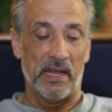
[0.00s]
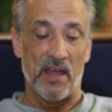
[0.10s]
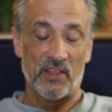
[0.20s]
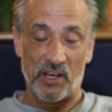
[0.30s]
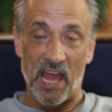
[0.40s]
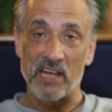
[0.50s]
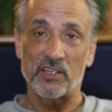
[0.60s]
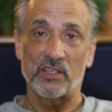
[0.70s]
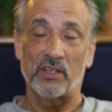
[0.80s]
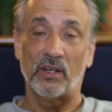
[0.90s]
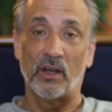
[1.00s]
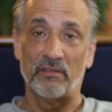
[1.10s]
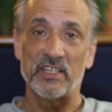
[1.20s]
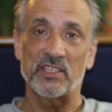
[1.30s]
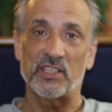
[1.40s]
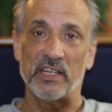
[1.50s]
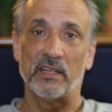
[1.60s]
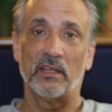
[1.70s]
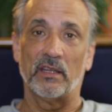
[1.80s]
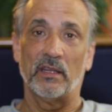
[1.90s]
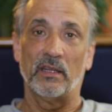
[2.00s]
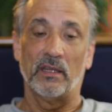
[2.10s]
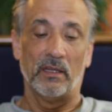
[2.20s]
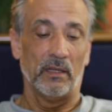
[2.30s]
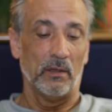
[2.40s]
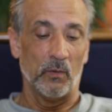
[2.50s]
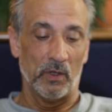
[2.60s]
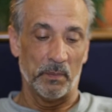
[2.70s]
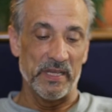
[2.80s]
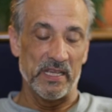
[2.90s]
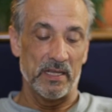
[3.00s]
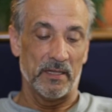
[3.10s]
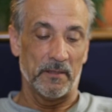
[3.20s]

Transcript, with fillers: and the gnashing of his teeth will be."